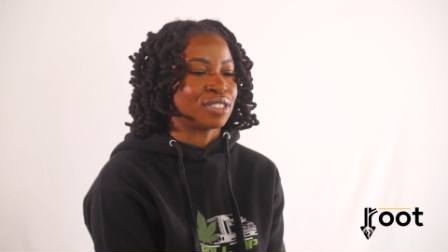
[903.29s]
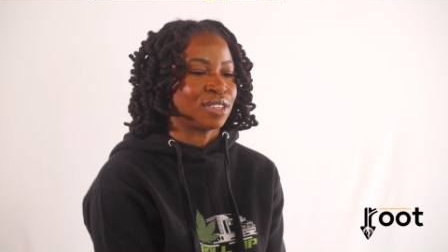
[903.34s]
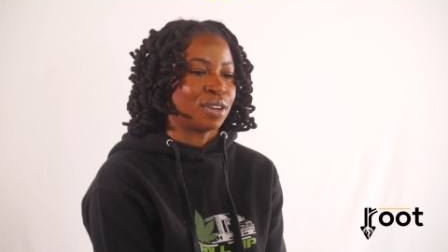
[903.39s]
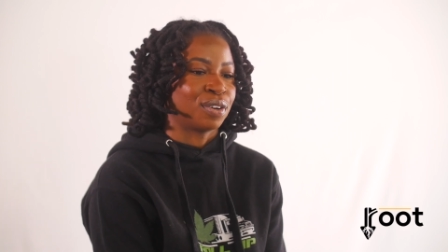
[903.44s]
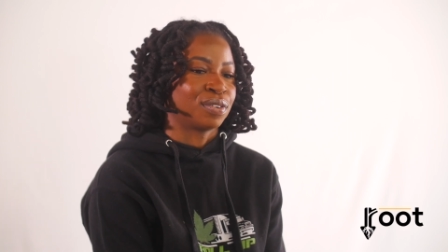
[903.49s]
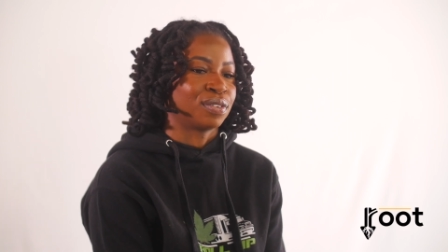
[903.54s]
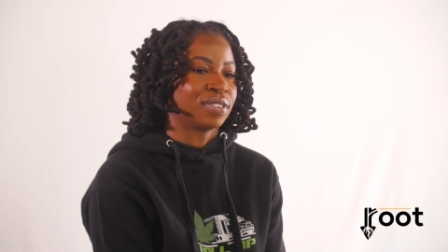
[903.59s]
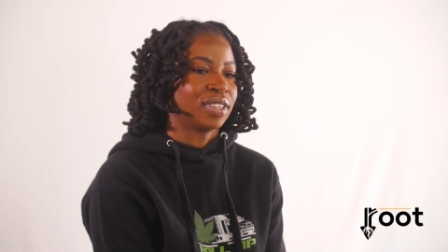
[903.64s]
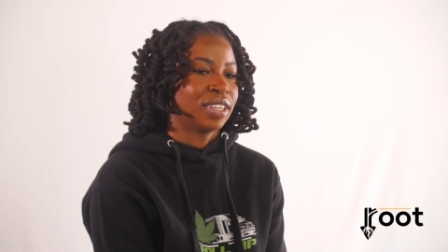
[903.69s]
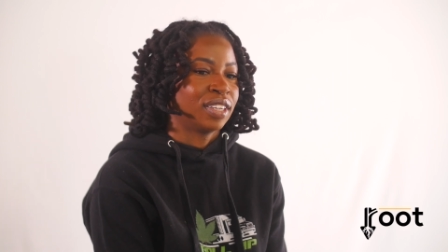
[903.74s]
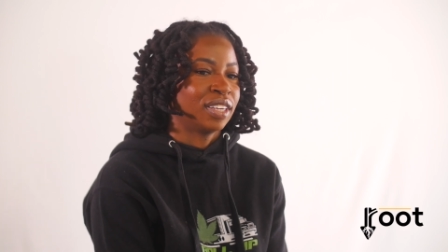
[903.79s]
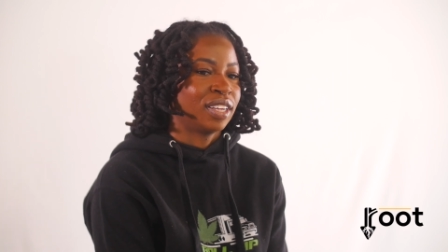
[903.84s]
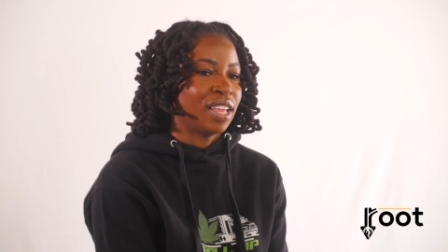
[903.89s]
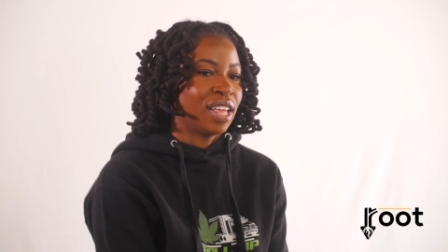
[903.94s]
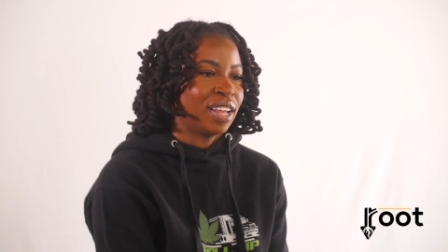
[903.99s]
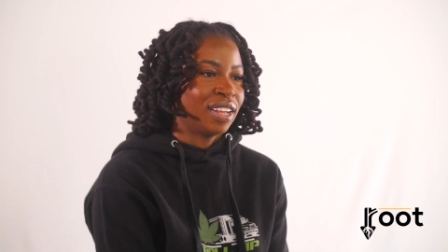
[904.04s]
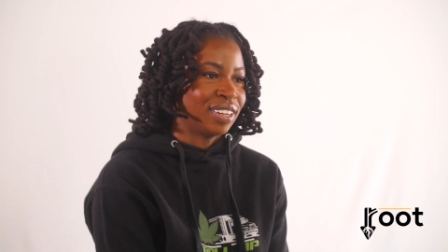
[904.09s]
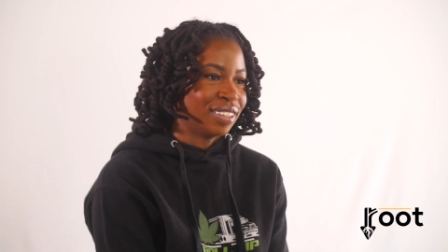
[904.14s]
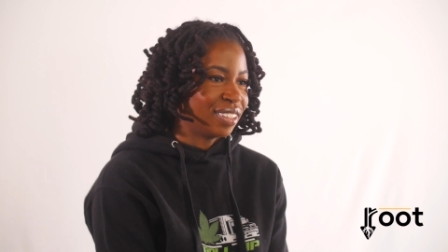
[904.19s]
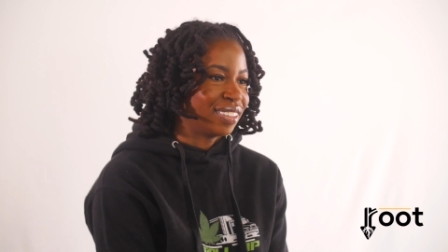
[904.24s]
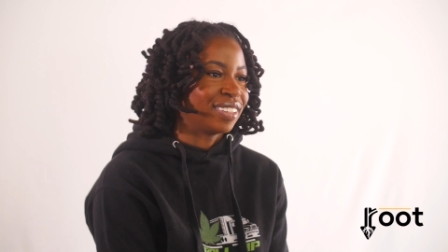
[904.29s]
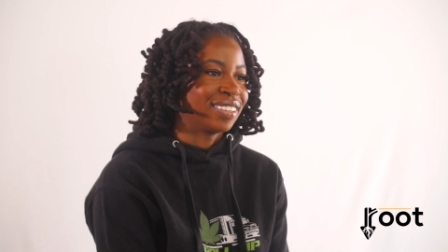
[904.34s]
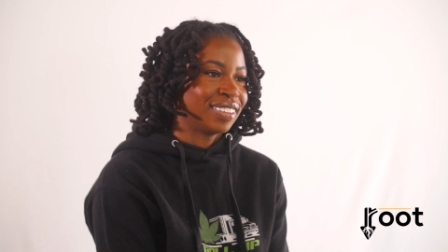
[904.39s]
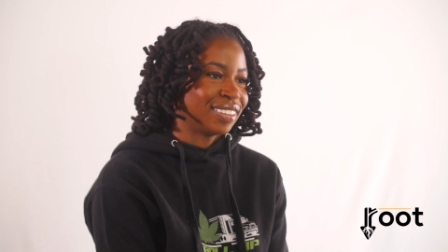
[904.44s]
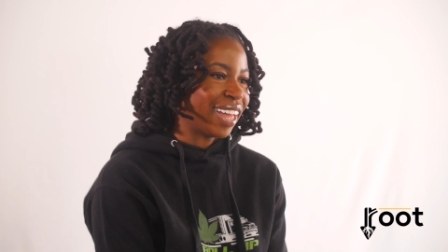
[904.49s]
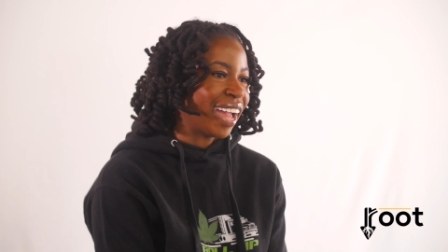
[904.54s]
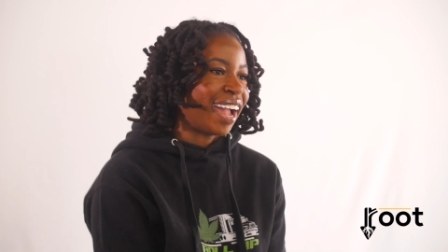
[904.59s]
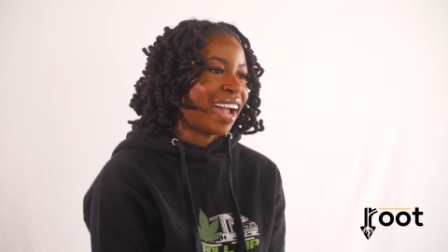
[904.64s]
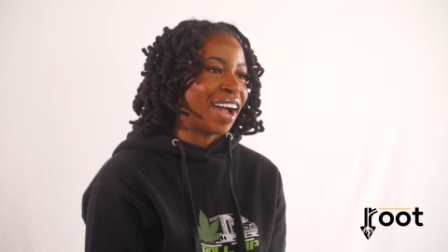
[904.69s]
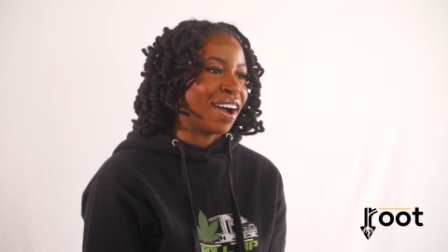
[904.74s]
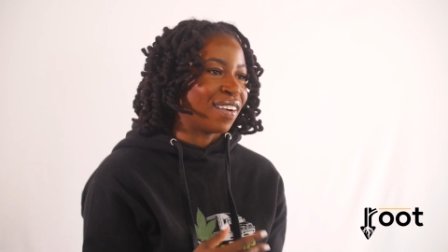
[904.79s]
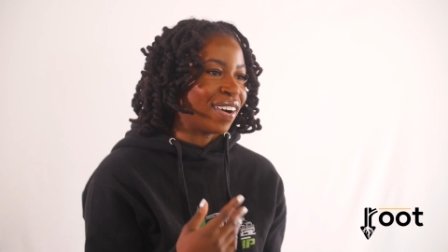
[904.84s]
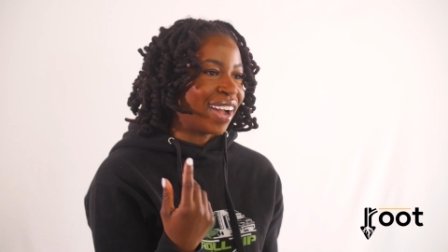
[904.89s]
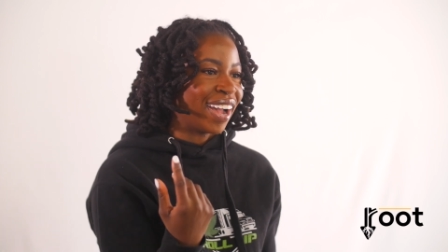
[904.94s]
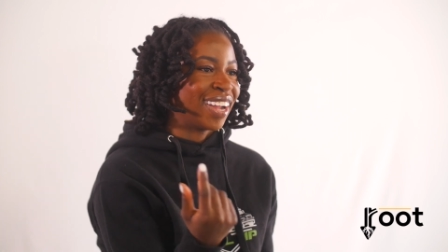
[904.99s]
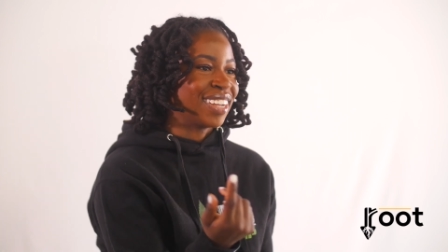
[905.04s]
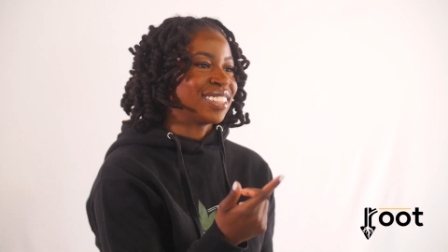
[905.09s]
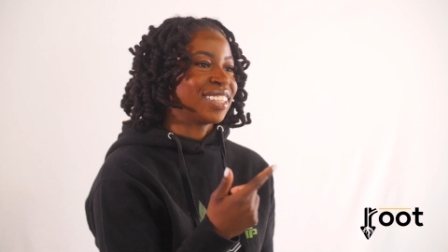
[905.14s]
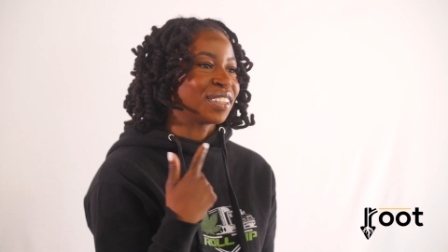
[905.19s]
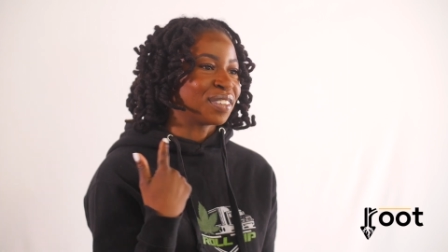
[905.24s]
So that How
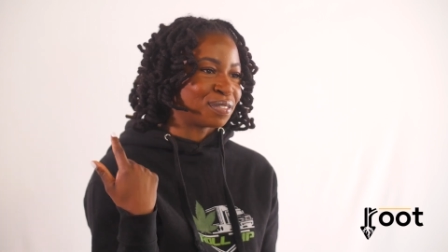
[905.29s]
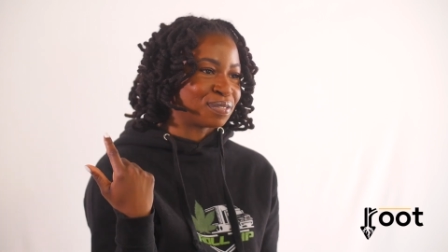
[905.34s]
High is like a